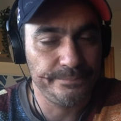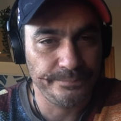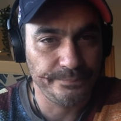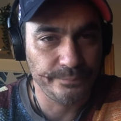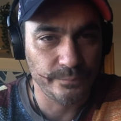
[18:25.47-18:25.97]

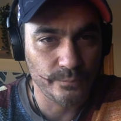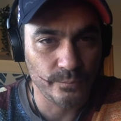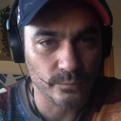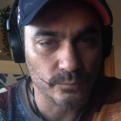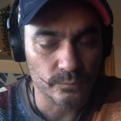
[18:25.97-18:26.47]

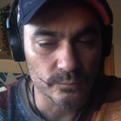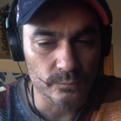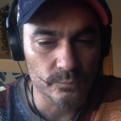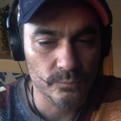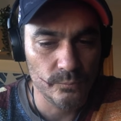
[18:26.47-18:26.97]

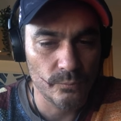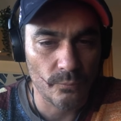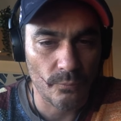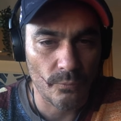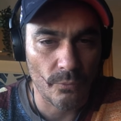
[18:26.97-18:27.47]

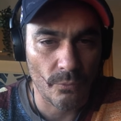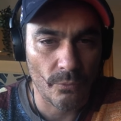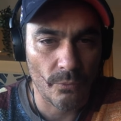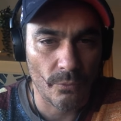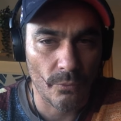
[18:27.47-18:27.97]

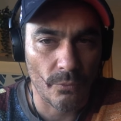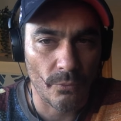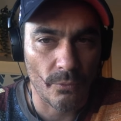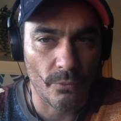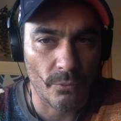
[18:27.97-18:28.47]

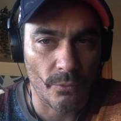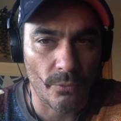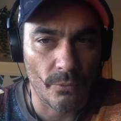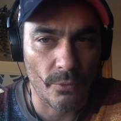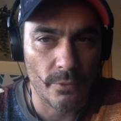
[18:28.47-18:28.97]

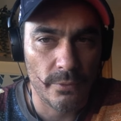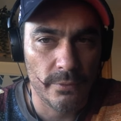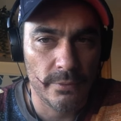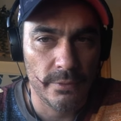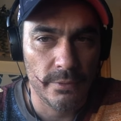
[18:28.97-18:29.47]

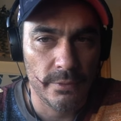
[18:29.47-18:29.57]
Nothing is said.